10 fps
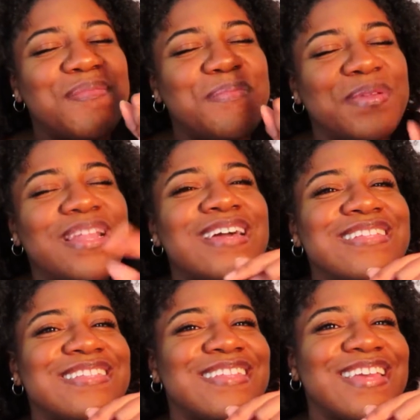Plus
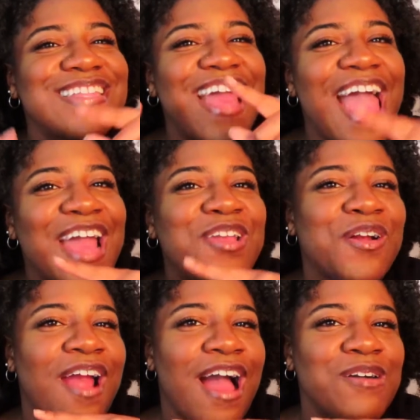it's at
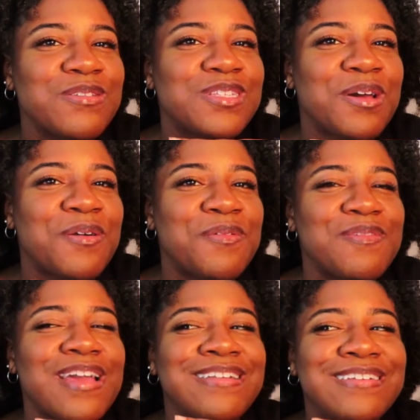your house, so
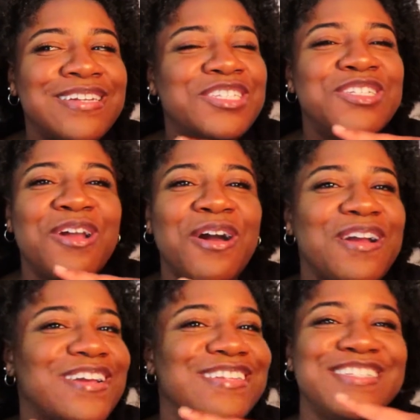it
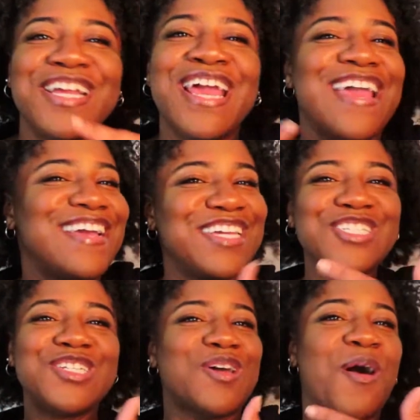could
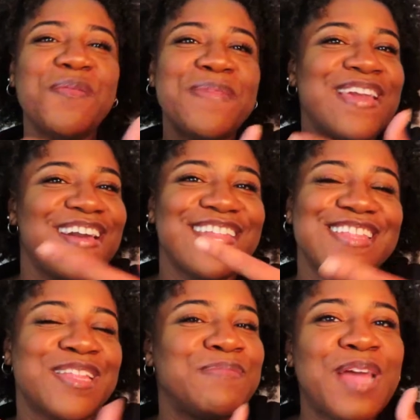just all be
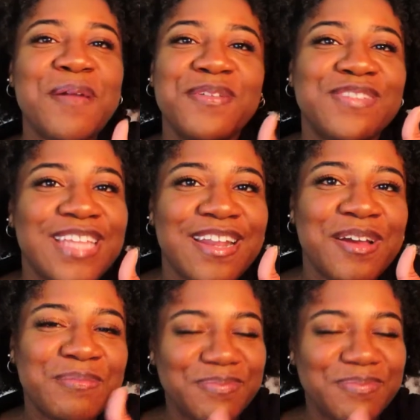some type of setup.